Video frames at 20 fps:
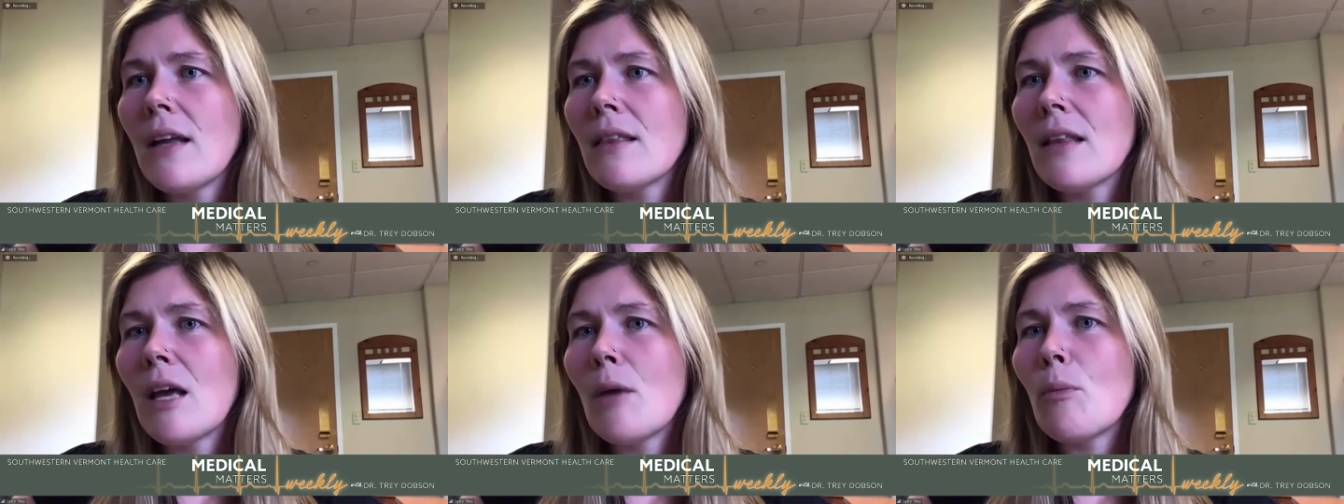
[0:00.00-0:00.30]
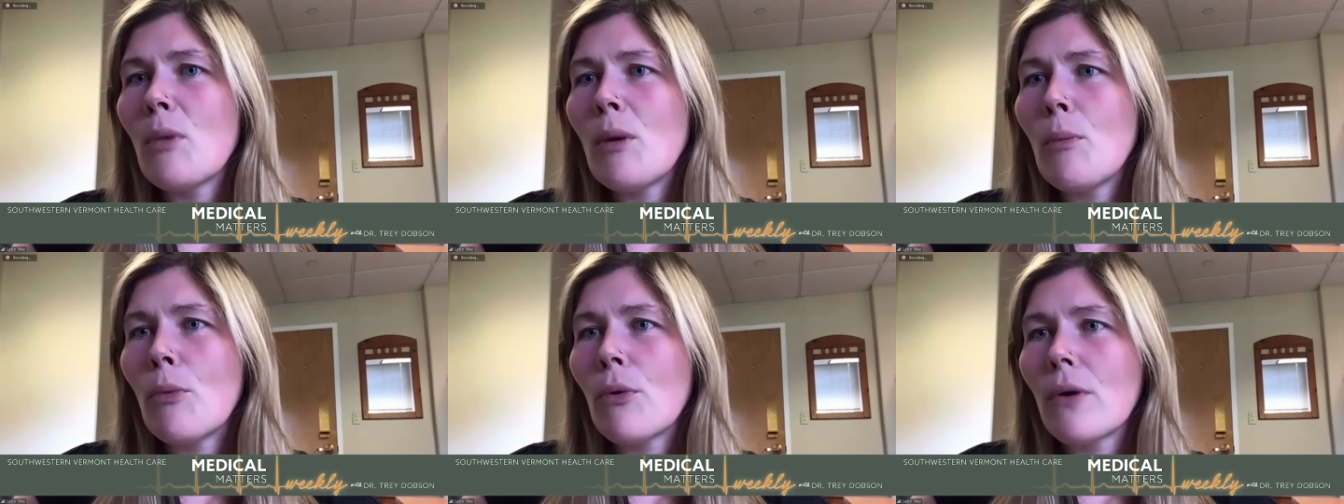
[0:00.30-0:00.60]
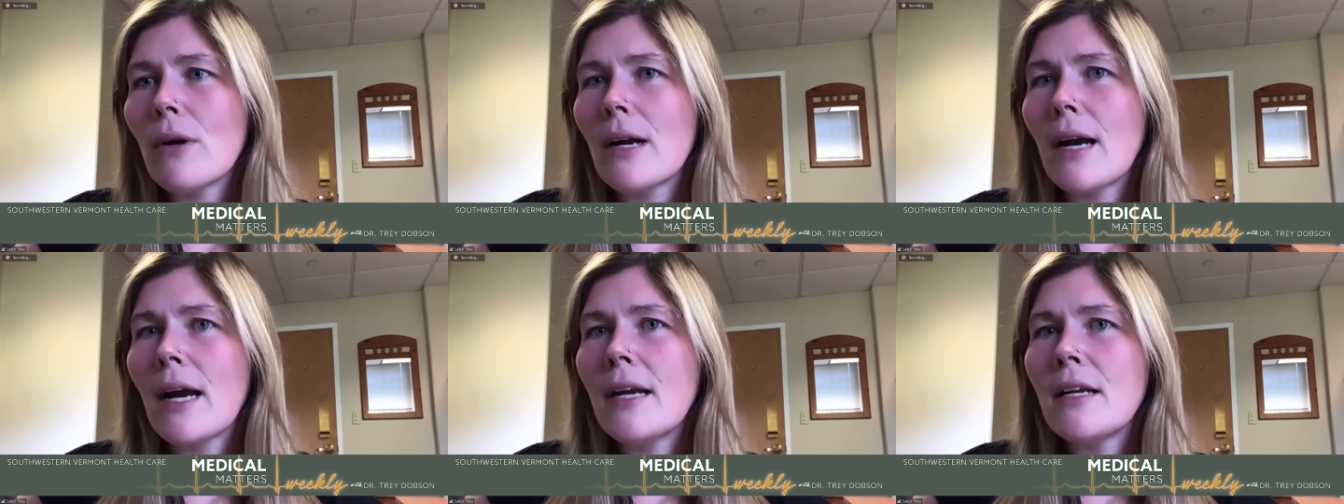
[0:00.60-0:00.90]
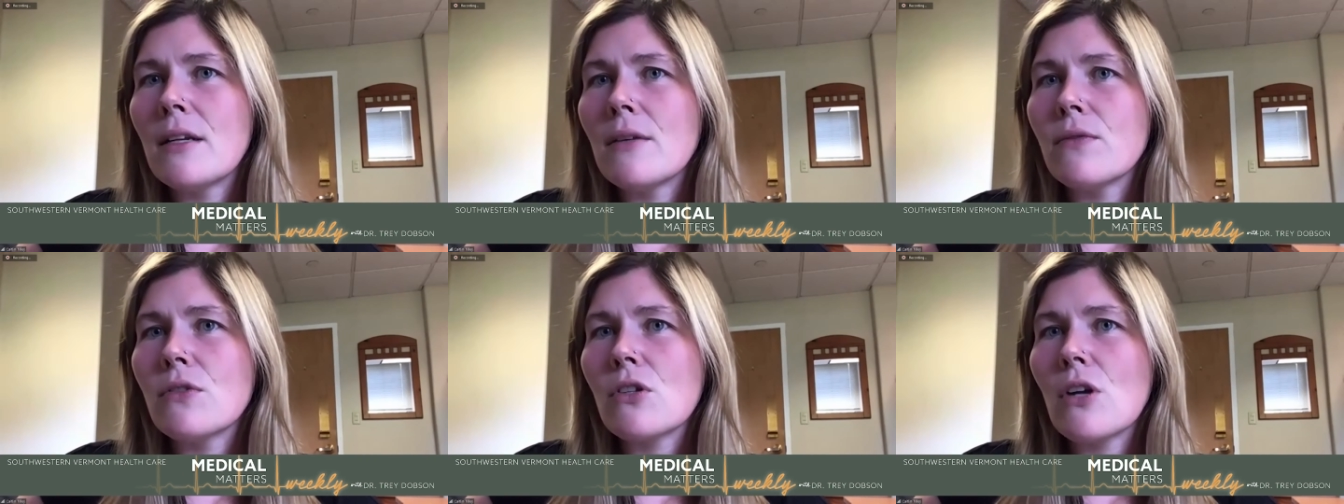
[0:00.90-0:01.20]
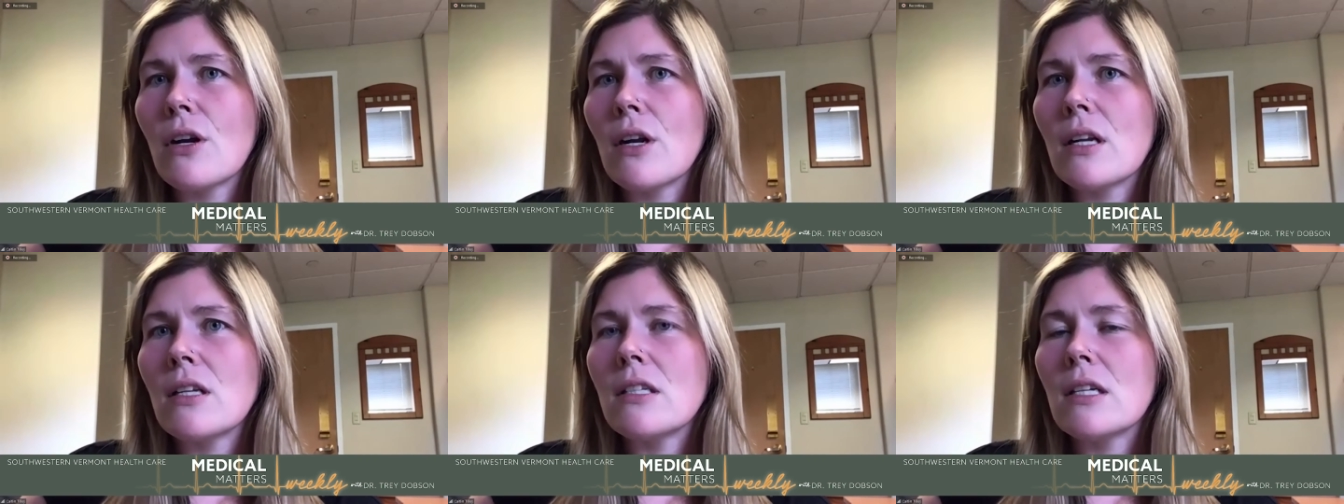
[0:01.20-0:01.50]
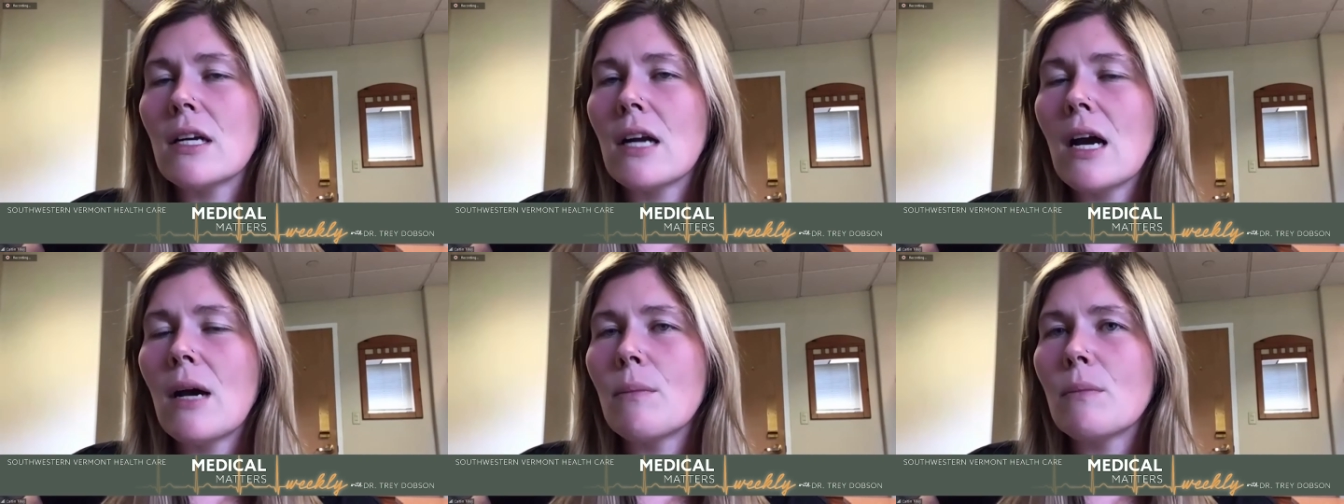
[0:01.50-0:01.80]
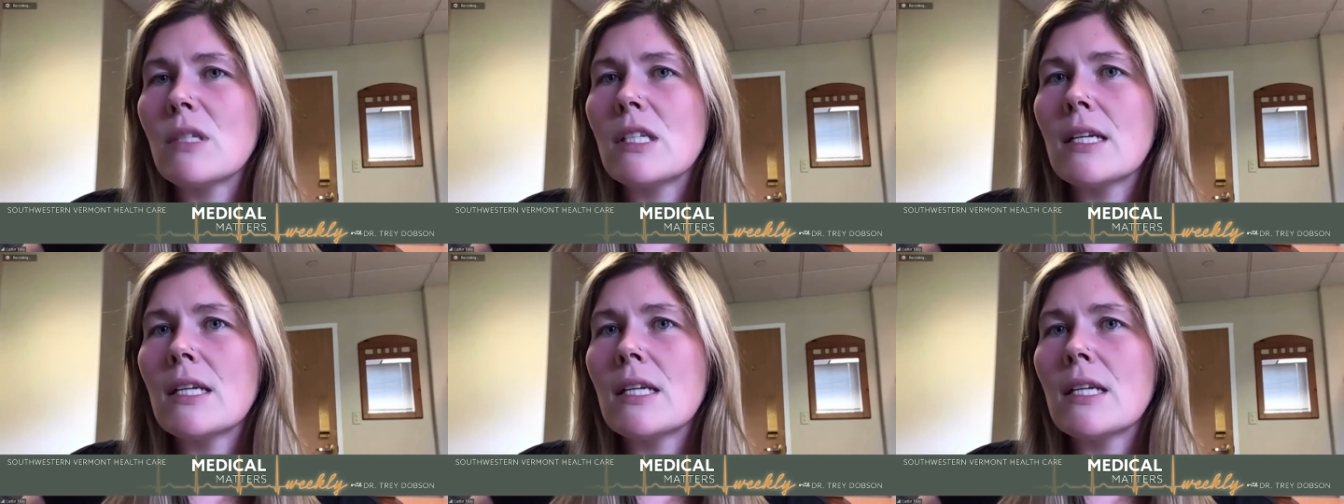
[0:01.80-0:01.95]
and that people are kind of starting to come